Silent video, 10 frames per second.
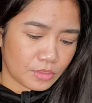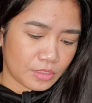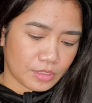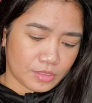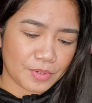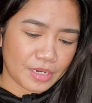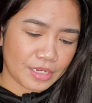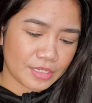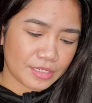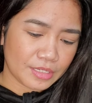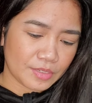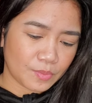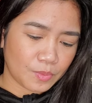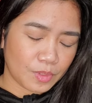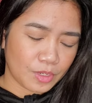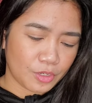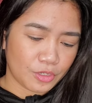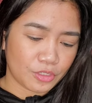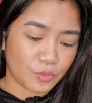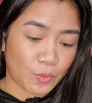yeah, price is
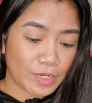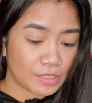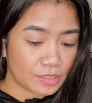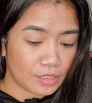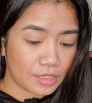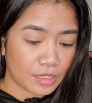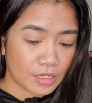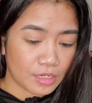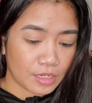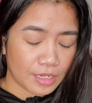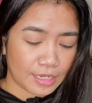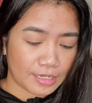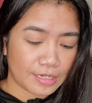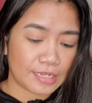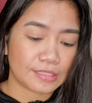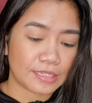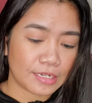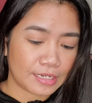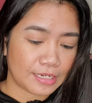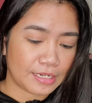
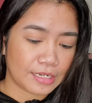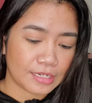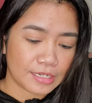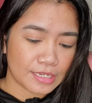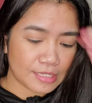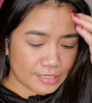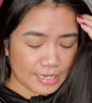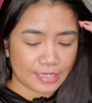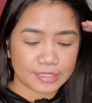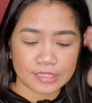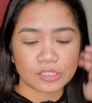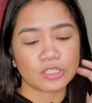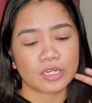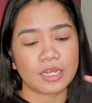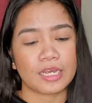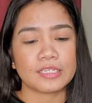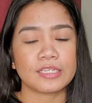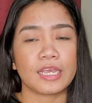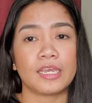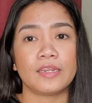$120.99 siya,
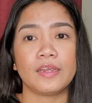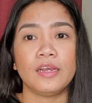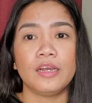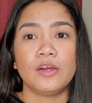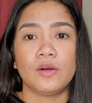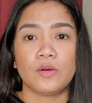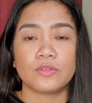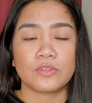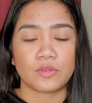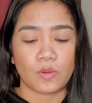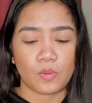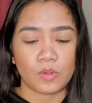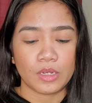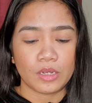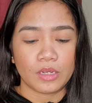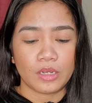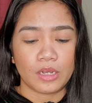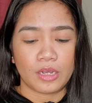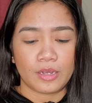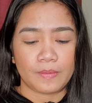guys. And also,
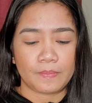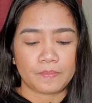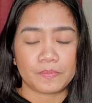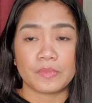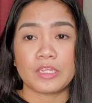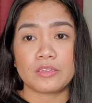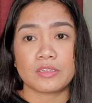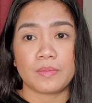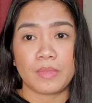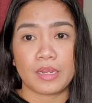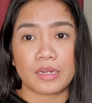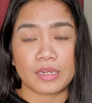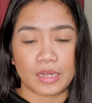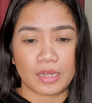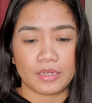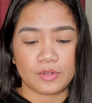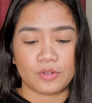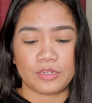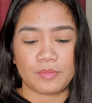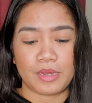dito sa America,
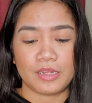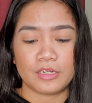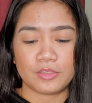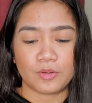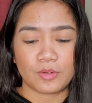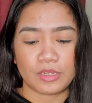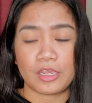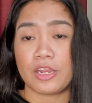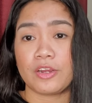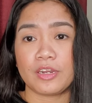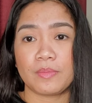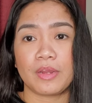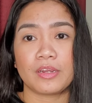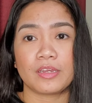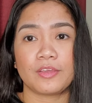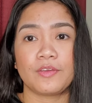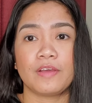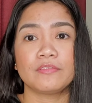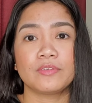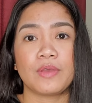diba? Dito, here in America, you
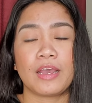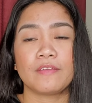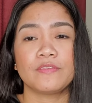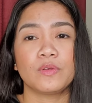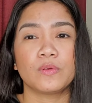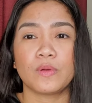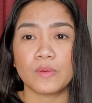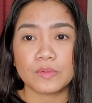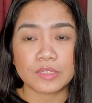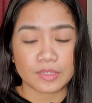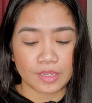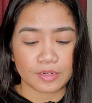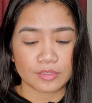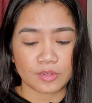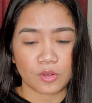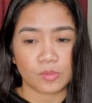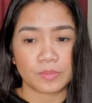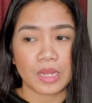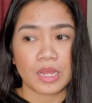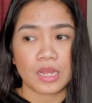have to have your own stethoscope.